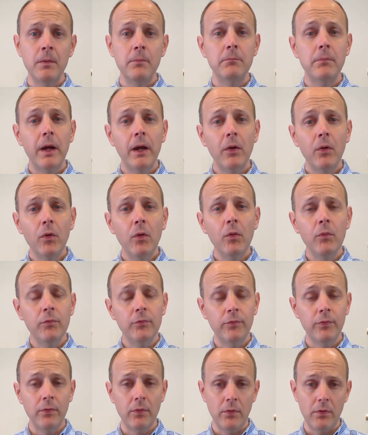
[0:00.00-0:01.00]
My hope
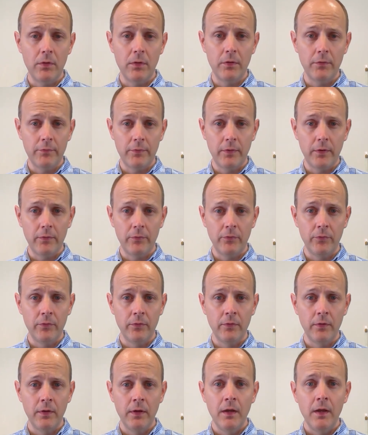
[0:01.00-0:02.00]
for all of us
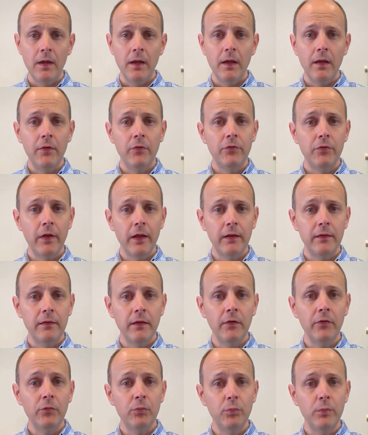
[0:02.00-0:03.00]
is that
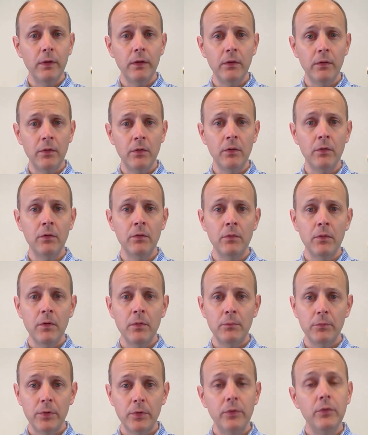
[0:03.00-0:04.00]
this will
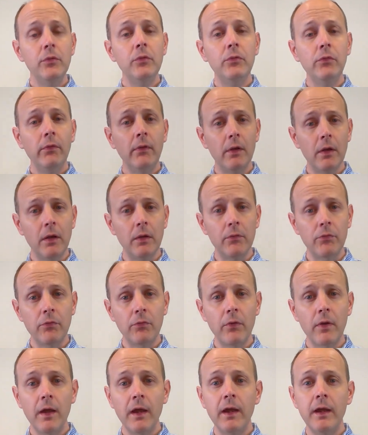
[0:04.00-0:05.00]
produce in
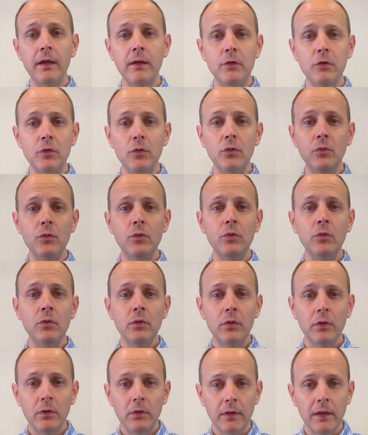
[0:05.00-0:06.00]
us a new
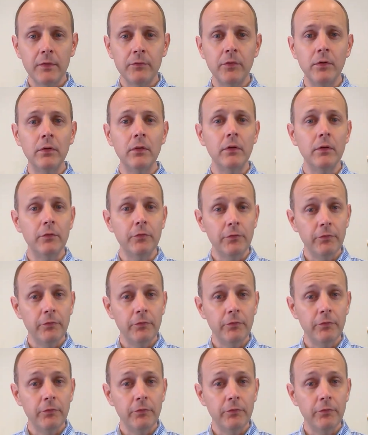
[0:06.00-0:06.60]
level of